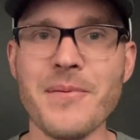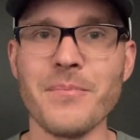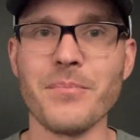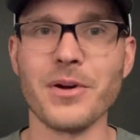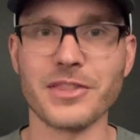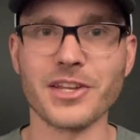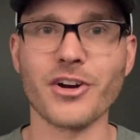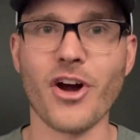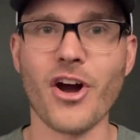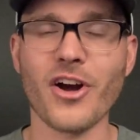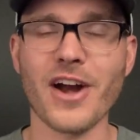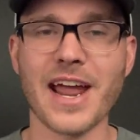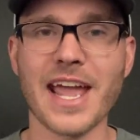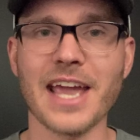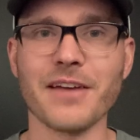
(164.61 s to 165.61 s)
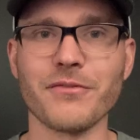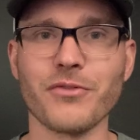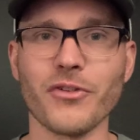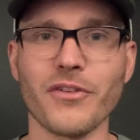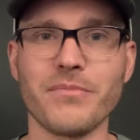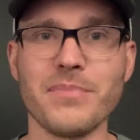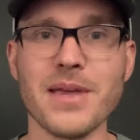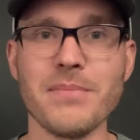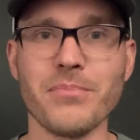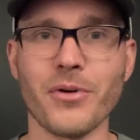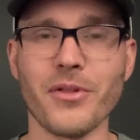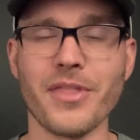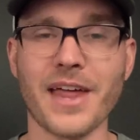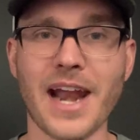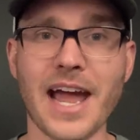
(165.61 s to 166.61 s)
but there are a handful of
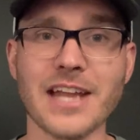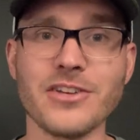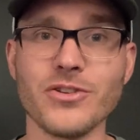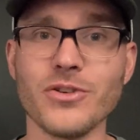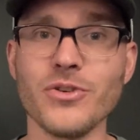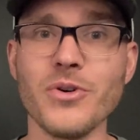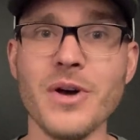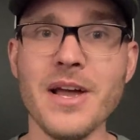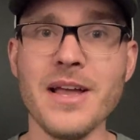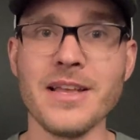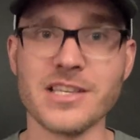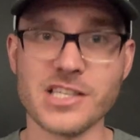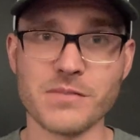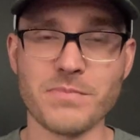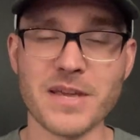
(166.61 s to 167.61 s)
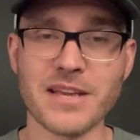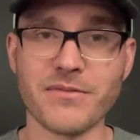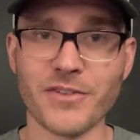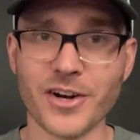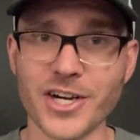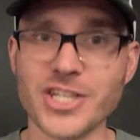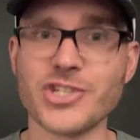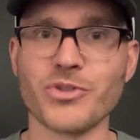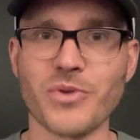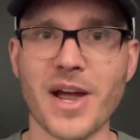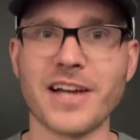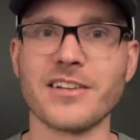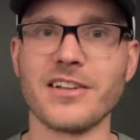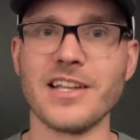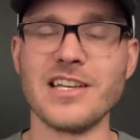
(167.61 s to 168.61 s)
people that I do speak very
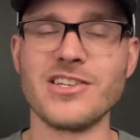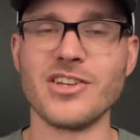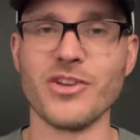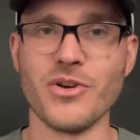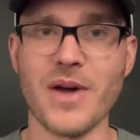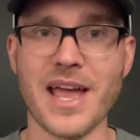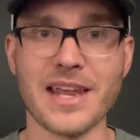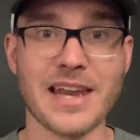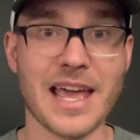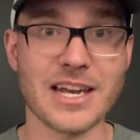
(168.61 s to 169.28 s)
directly to and,